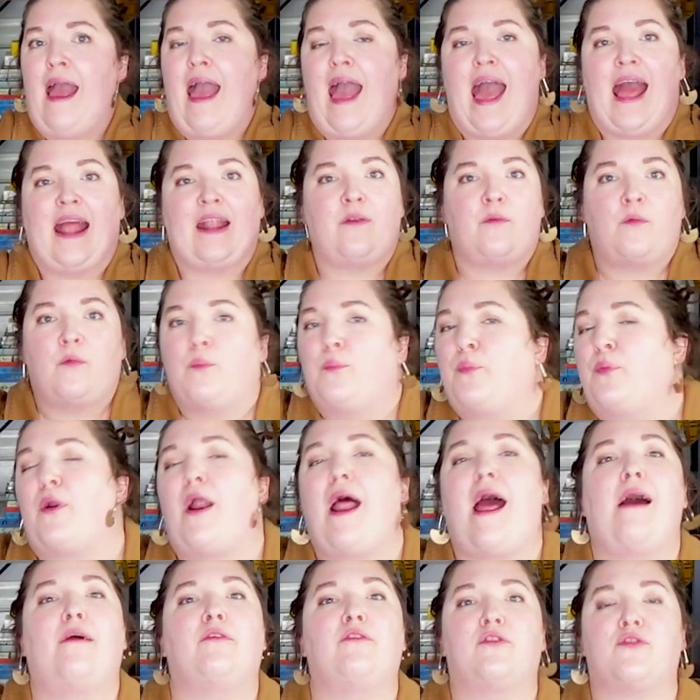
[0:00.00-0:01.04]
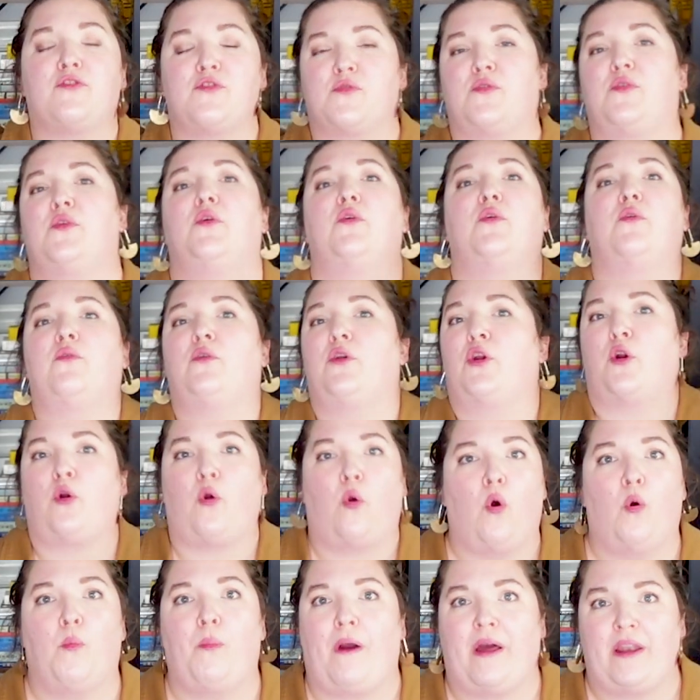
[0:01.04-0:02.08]
and browse through your
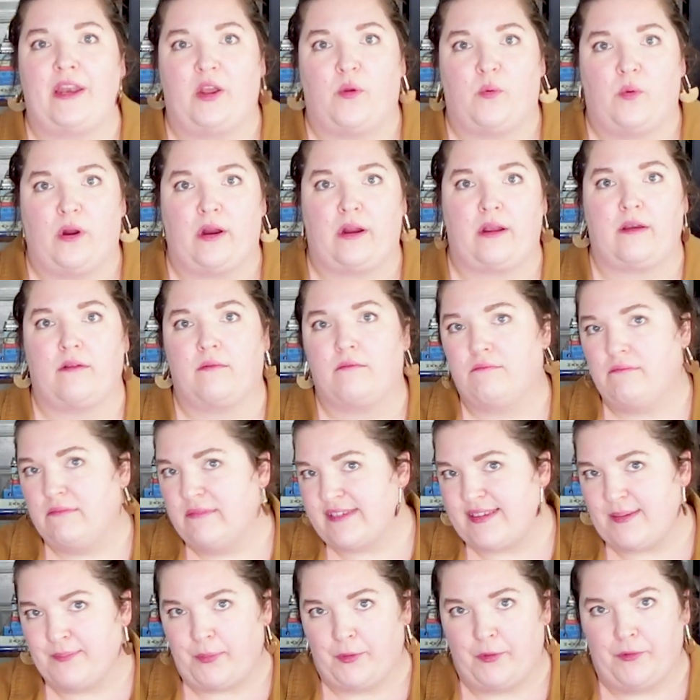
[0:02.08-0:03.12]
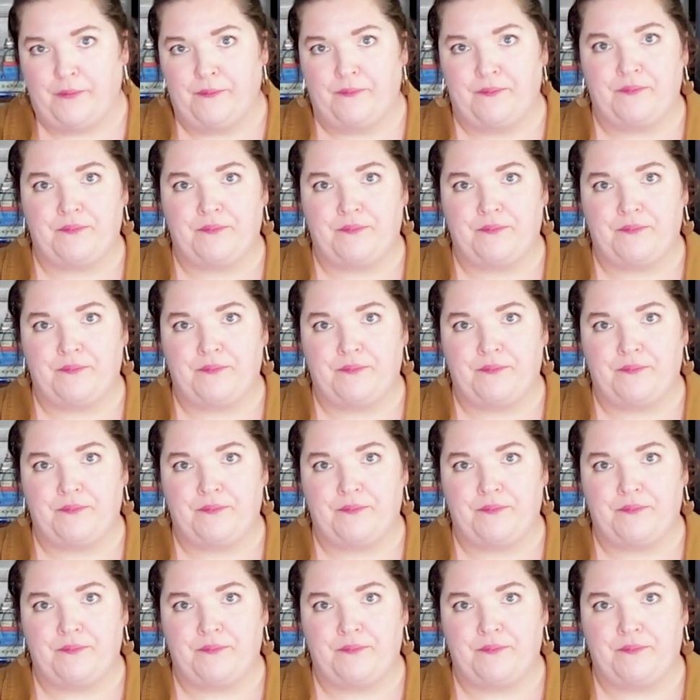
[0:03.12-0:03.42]
whole body of work. Simple.